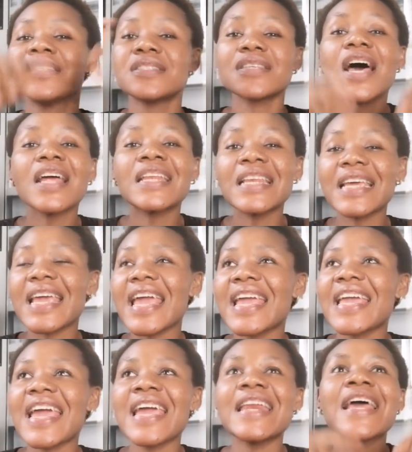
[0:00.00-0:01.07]
Thirdly,
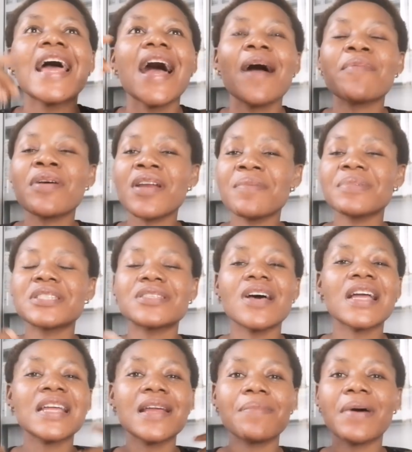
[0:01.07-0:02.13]
again, I'm gonna be
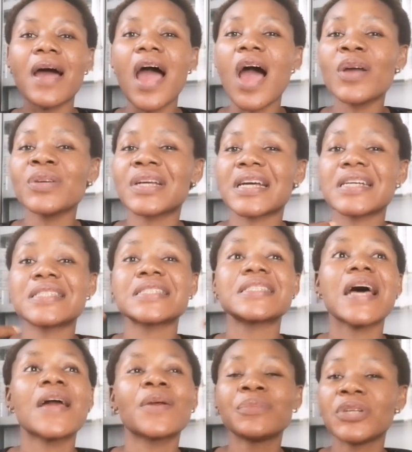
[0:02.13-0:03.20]
talking about how you can
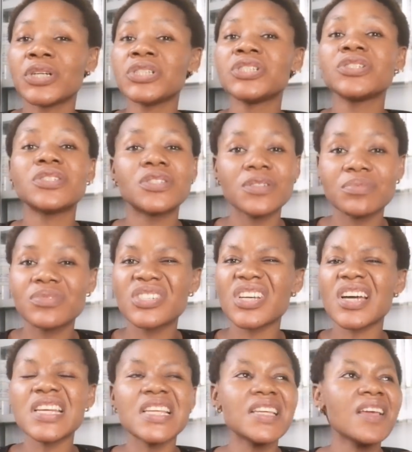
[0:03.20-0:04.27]
start up your YouTube
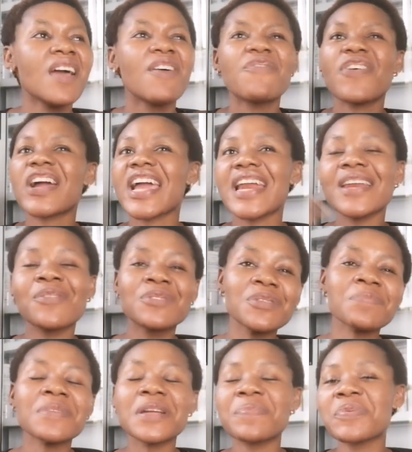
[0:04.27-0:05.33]
journey. Forget it,
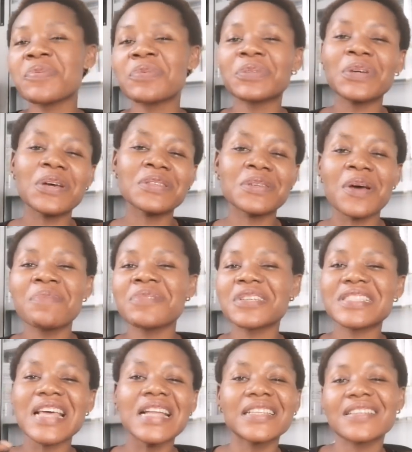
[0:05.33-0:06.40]
so many people just come to
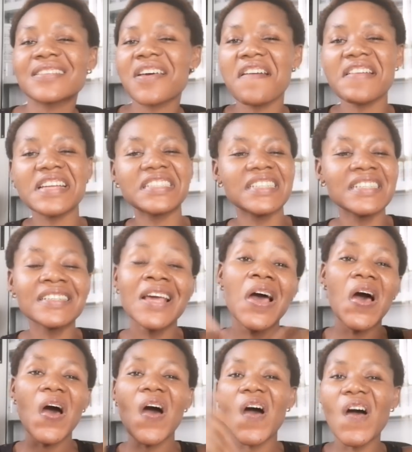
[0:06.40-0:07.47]
start discouraging
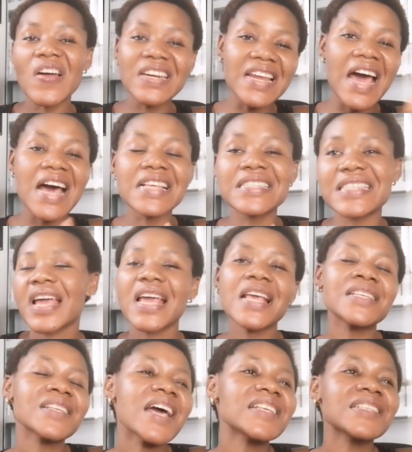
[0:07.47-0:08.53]
others.
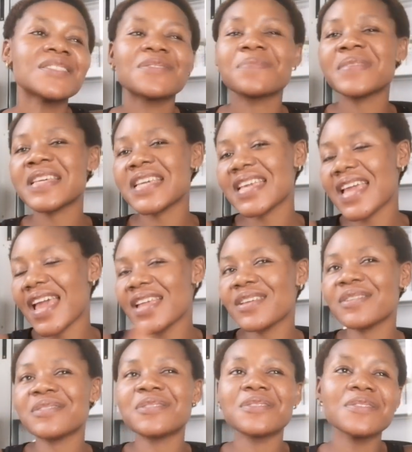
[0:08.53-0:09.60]
It's not easy to be a
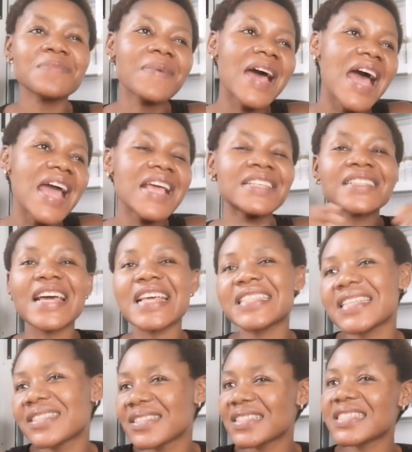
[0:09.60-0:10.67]
YouTuber, it's not
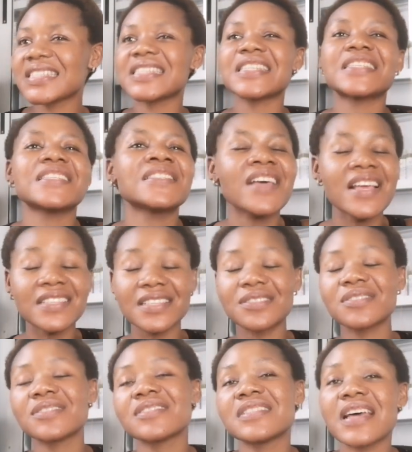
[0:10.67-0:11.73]
easy to do this, it's not easy
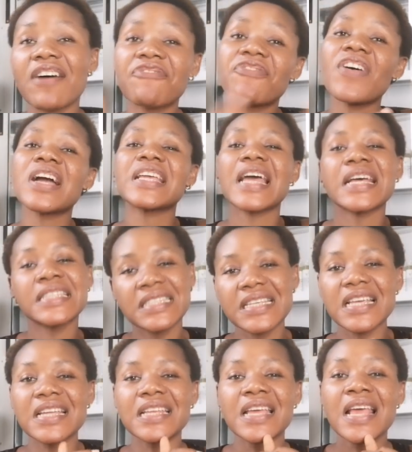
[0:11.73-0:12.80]
to do that. Forget
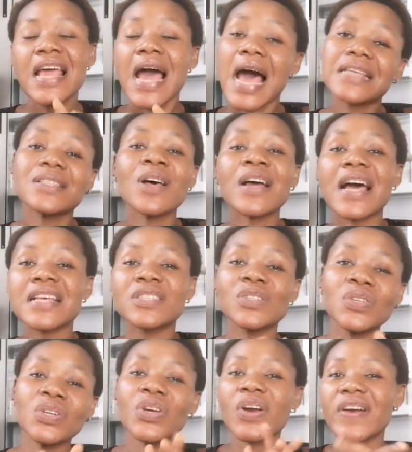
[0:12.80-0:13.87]
it. As long as
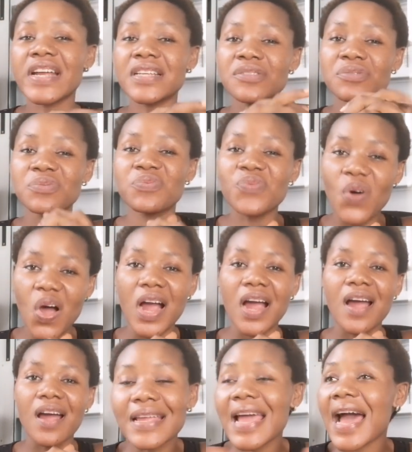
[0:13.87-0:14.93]
you know you're ready to
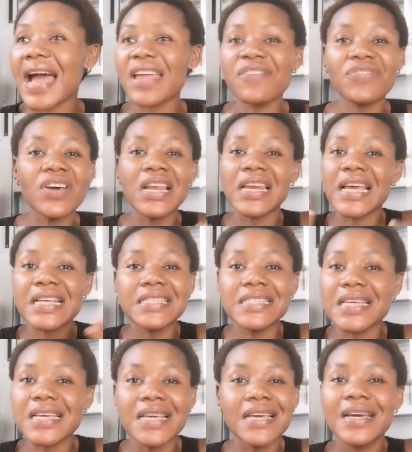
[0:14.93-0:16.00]
work. Yeah, if you're
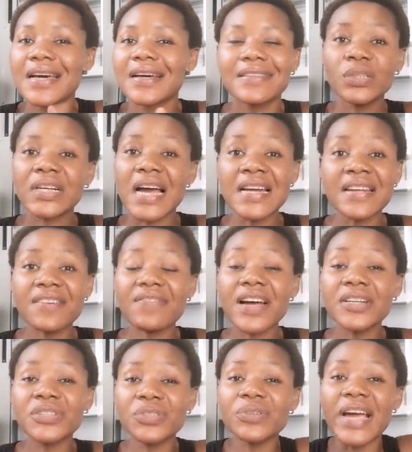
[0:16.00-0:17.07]
lazy, you can
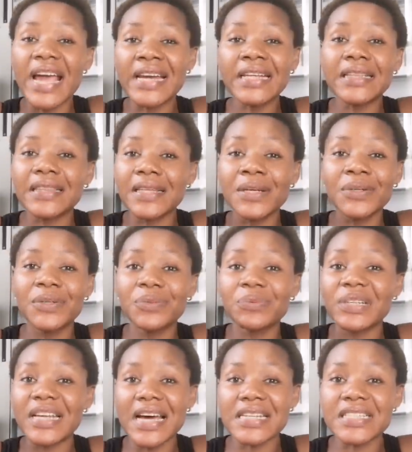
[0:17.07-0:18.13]
never do anything good
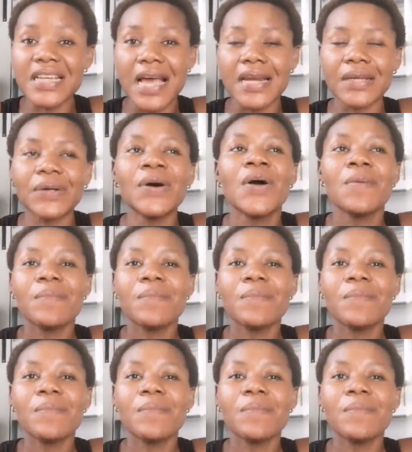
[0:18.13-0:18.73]
with that channel.